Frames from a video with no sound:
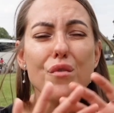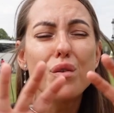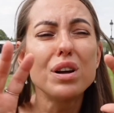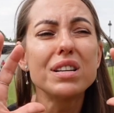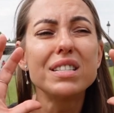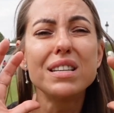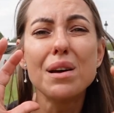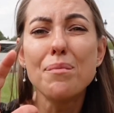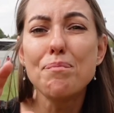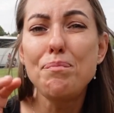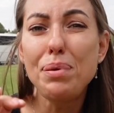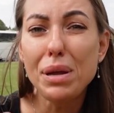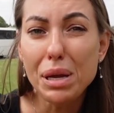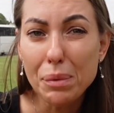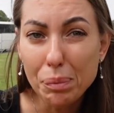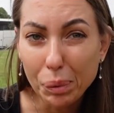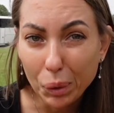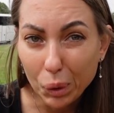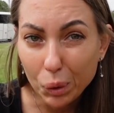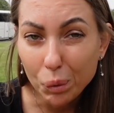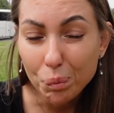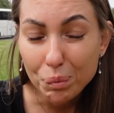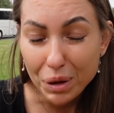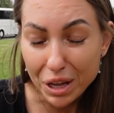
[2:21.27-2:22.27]
are some
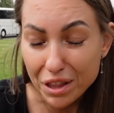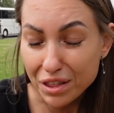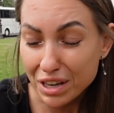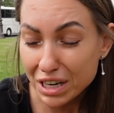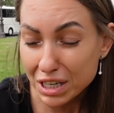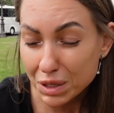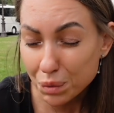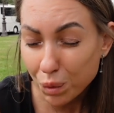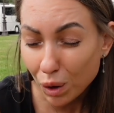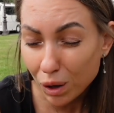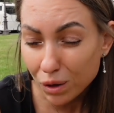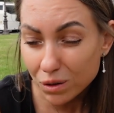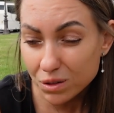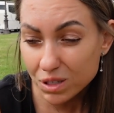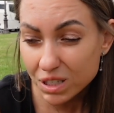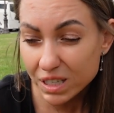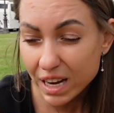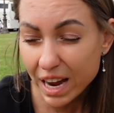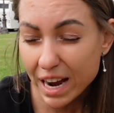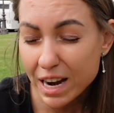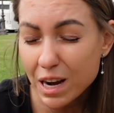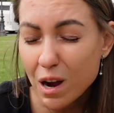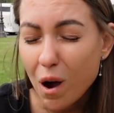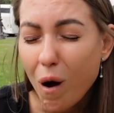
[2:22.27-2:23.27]
people in this world
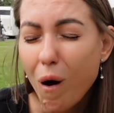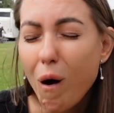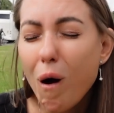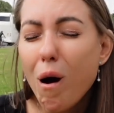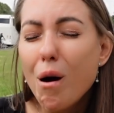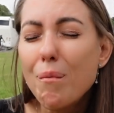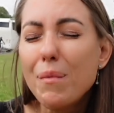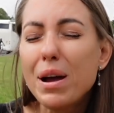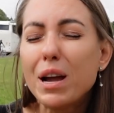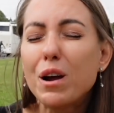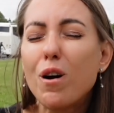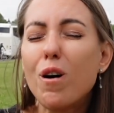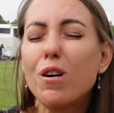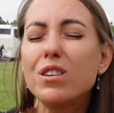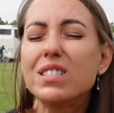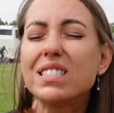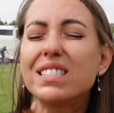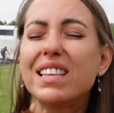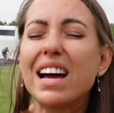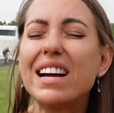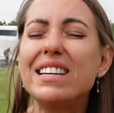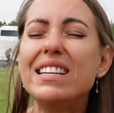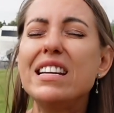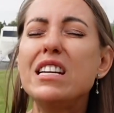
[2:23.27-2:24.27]
saying, oh my god,
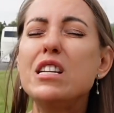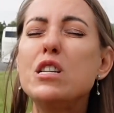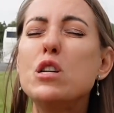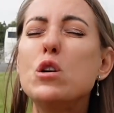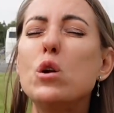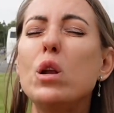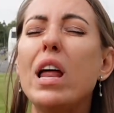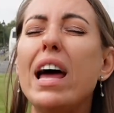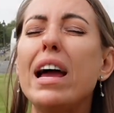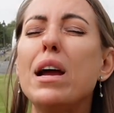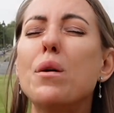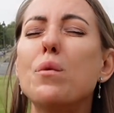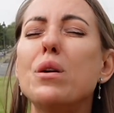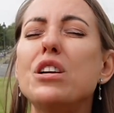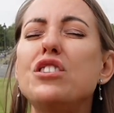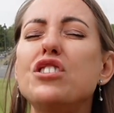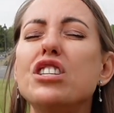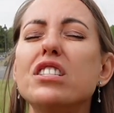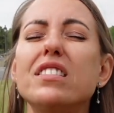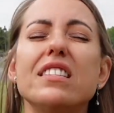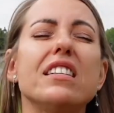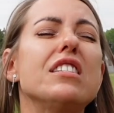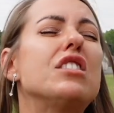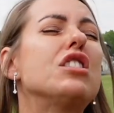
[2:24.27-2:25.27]
studying new
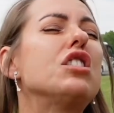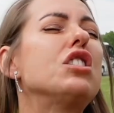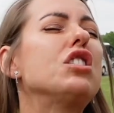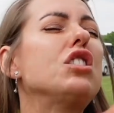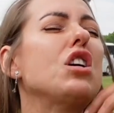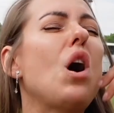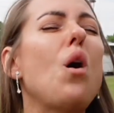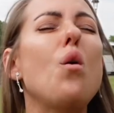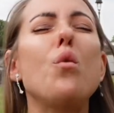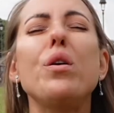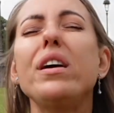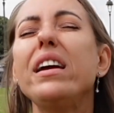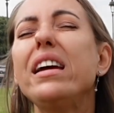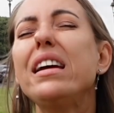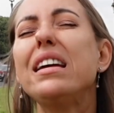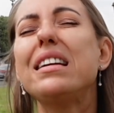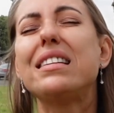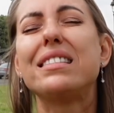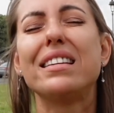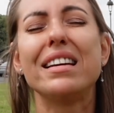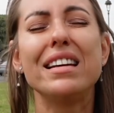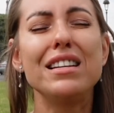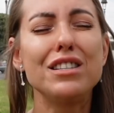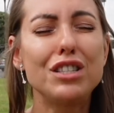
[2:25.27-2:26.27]
languages, it's so
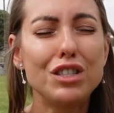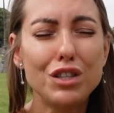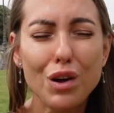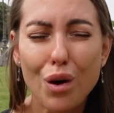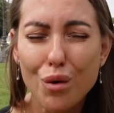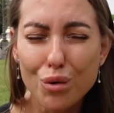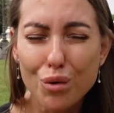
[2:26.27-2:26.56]
easy and so